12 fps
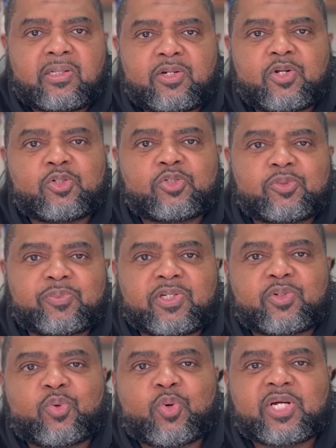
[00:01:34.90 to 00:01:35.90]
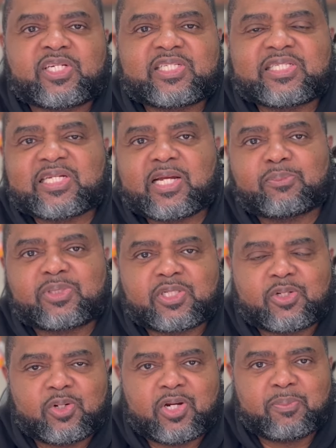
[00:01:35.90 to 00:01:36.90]
known to be quite
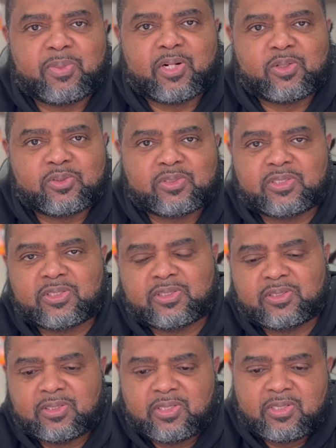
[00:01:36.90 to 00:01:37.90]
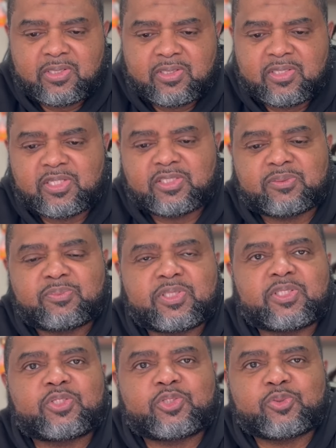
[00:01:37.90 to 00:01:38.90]
skeptical about these
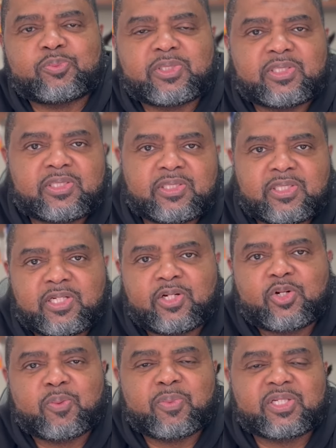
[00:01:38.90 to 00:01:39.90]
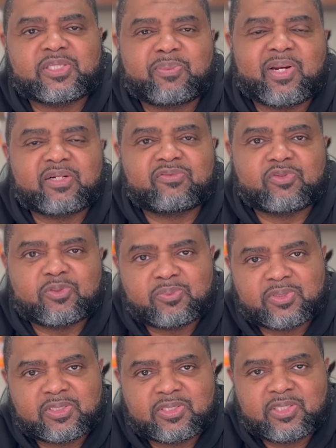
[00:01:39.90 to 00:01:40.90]
B2B e-commerce
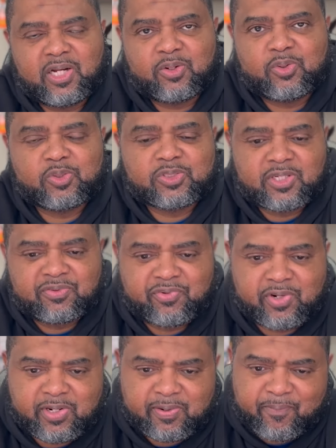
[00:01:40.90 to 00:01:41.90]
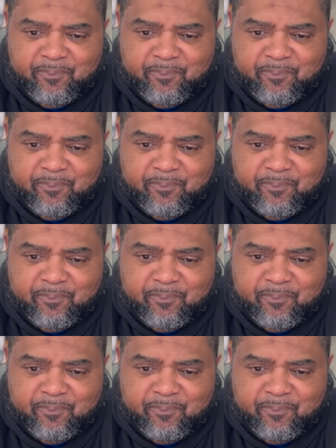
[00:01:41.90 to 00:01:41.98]
platforms across Africa.